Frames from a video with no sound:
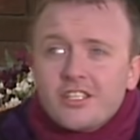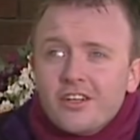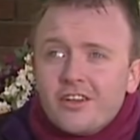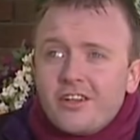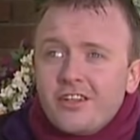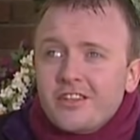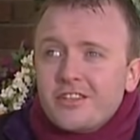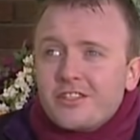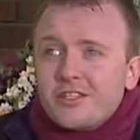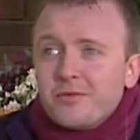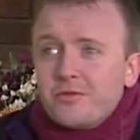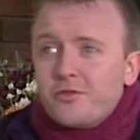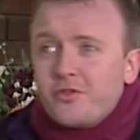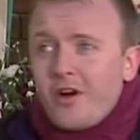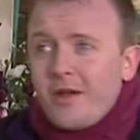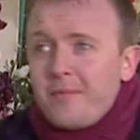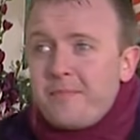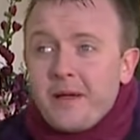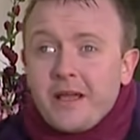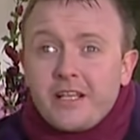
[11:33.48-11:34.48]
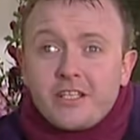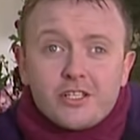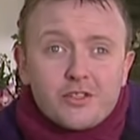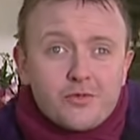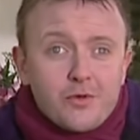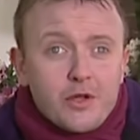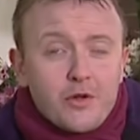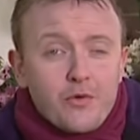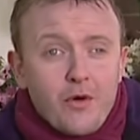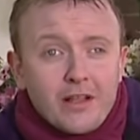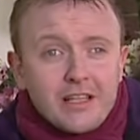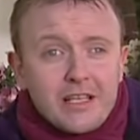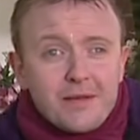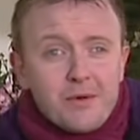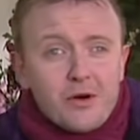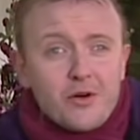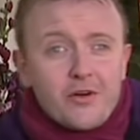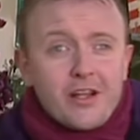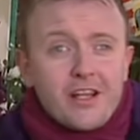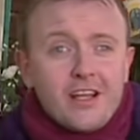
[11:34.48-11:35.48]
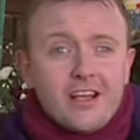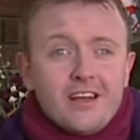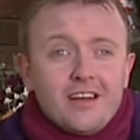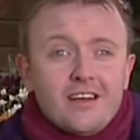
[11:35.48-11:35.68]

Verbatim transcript: looking at some great pictures with Granny Murray.